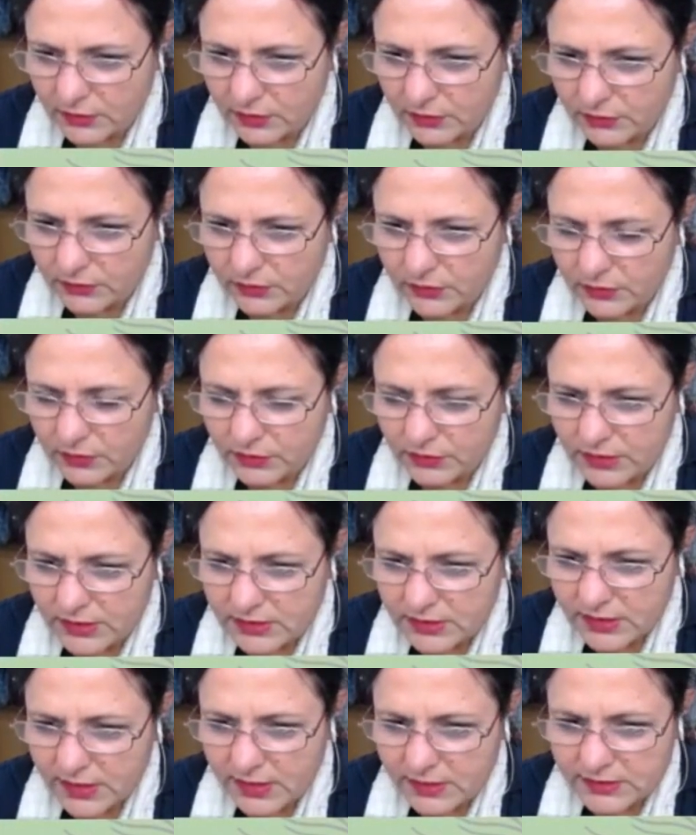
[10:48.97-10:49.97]

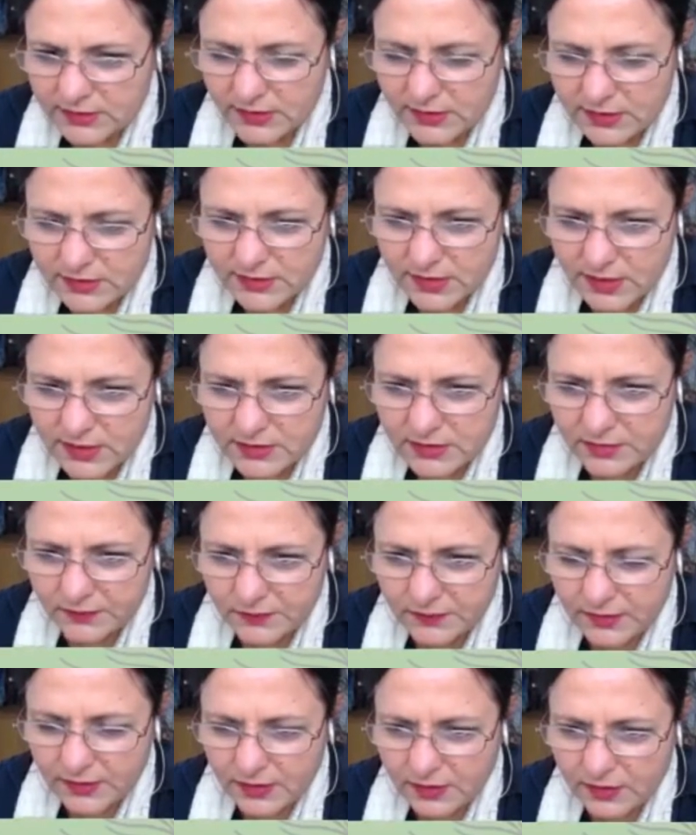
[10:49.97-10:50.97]
details and the
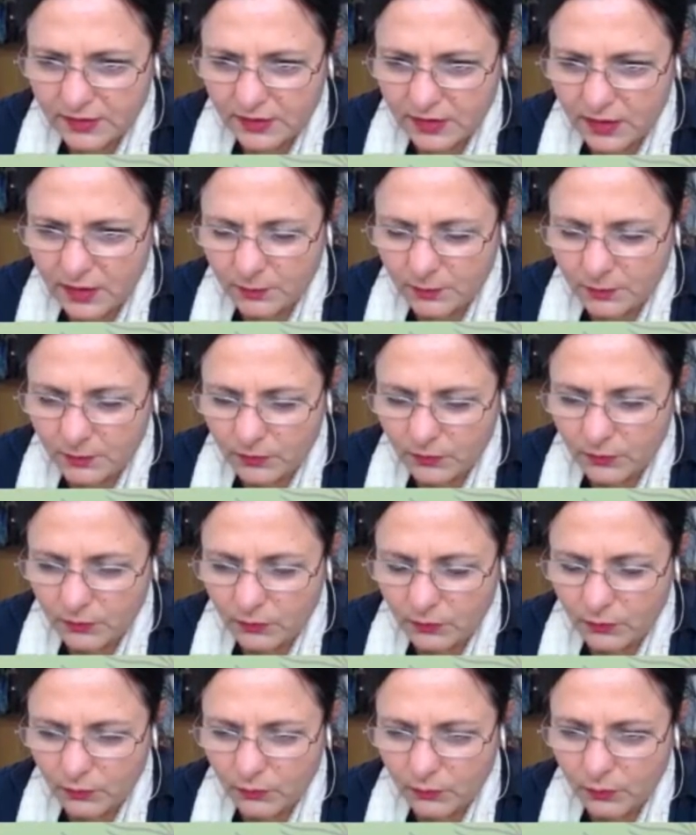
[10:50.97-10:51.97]
scientific
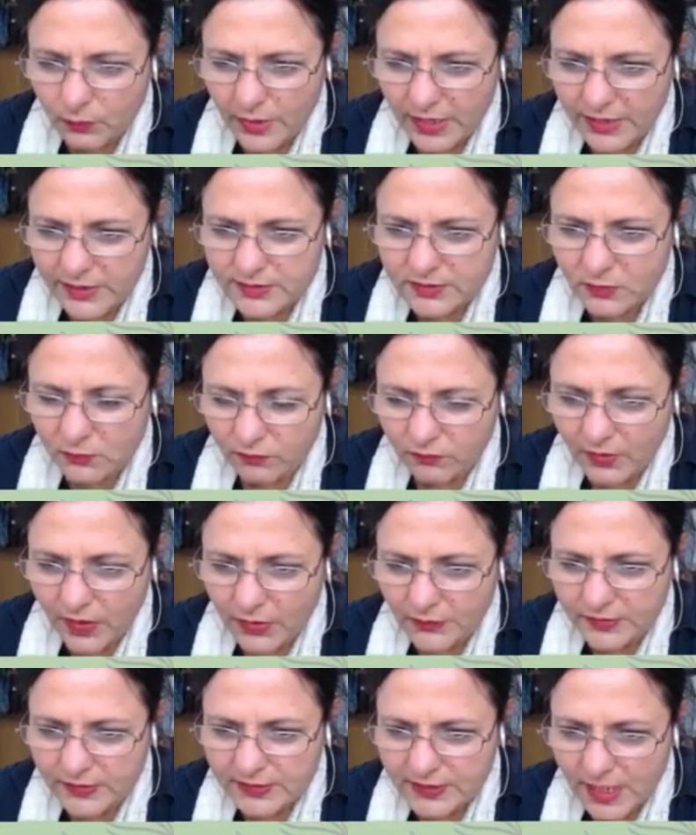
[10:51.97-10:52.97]
ways of how
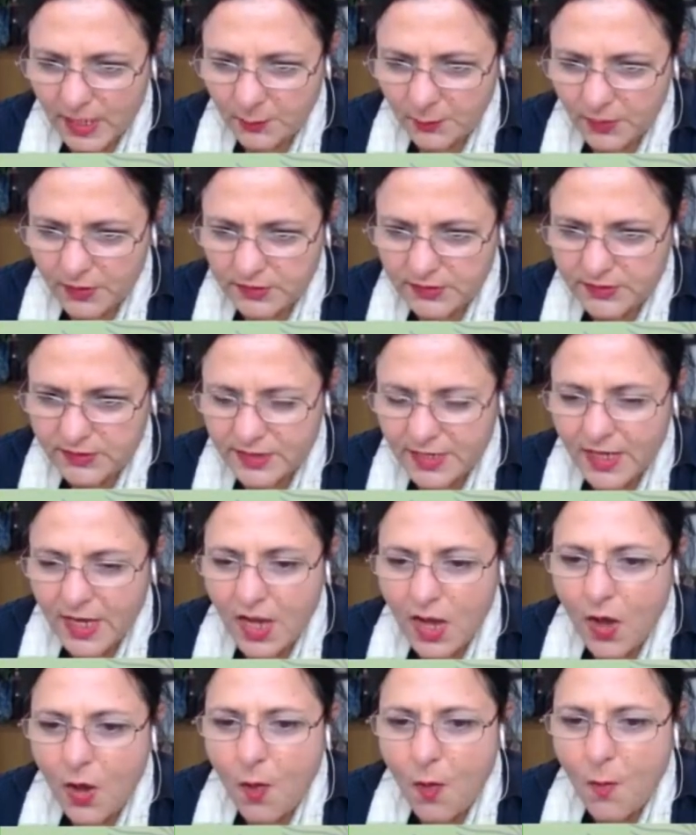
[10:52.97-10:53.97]
this happens,
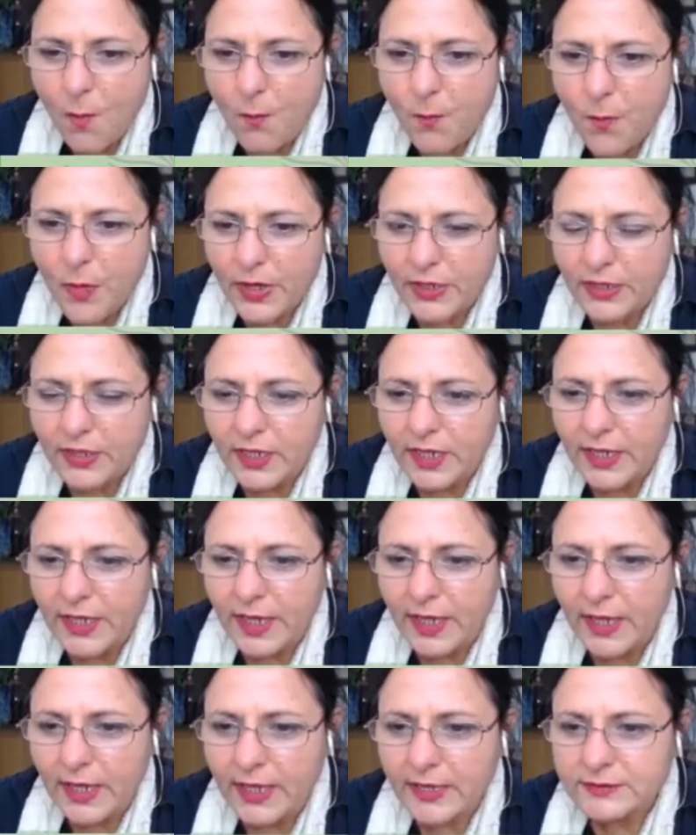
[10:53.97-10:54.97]
but
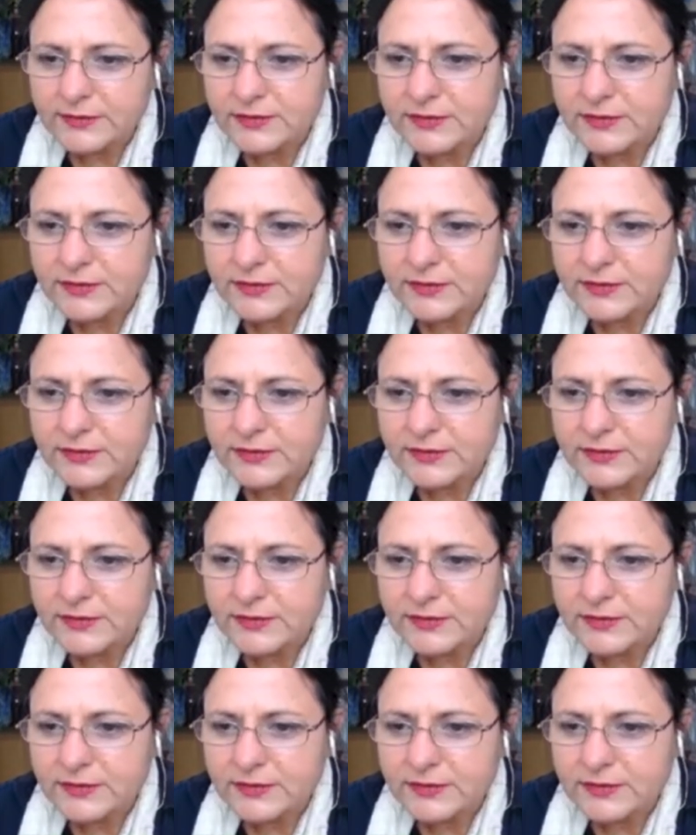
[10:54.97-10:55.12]
it's